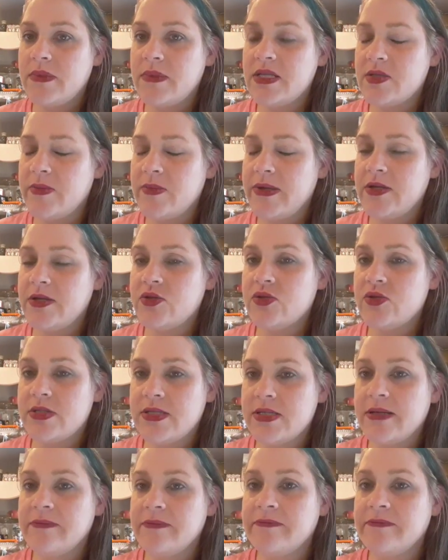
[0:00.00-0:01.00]
This will be
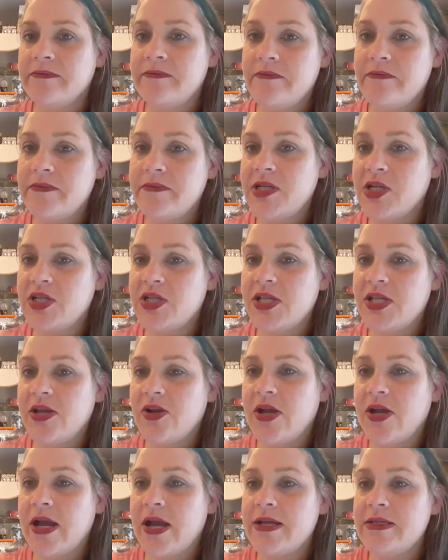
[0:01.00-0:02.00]
interesting. Talk to you
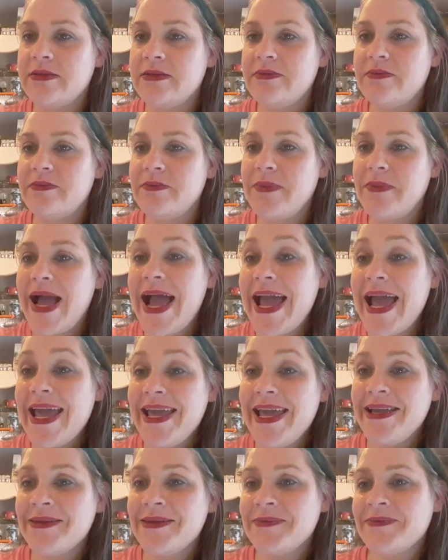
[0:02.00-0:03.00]
later, guys.
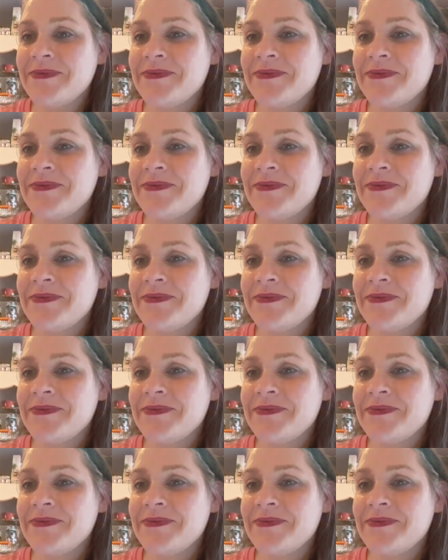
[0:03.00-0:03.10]
Bye.